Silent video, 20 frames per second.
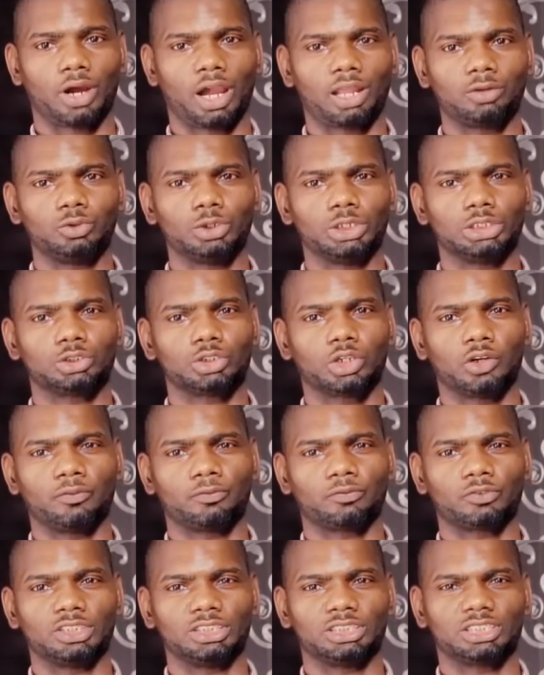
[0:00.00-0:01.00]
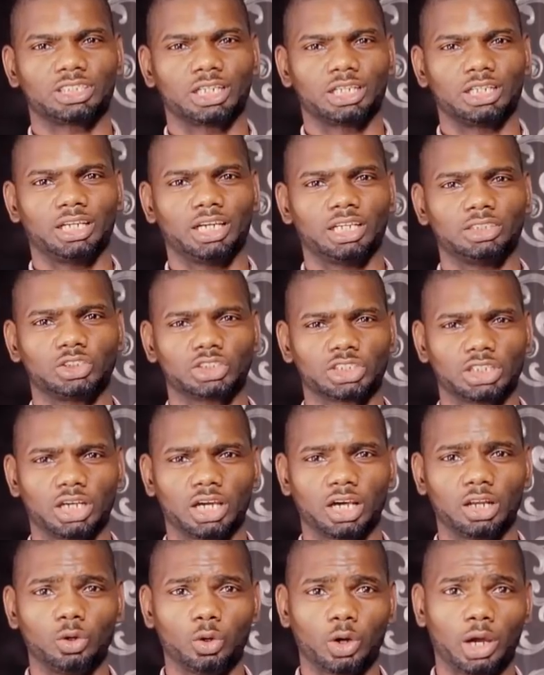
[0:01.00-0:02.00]
graduate of
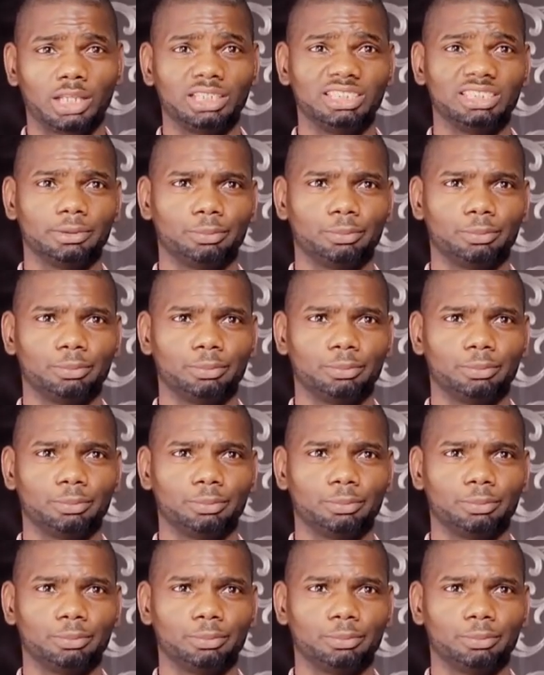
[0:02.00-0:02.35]
international law and